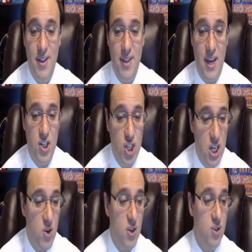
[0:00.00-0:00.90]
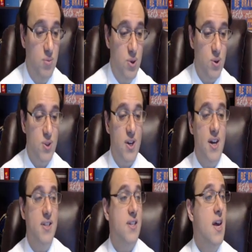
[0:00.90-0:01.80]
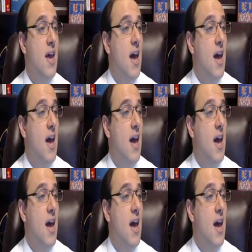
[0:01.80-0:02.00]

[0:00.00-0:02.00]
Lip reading: the engineering, computer science,